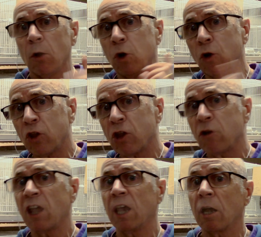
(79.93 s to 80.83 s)
We'll also
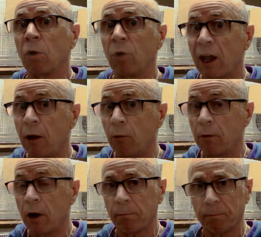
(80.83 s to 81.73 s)
take a look out at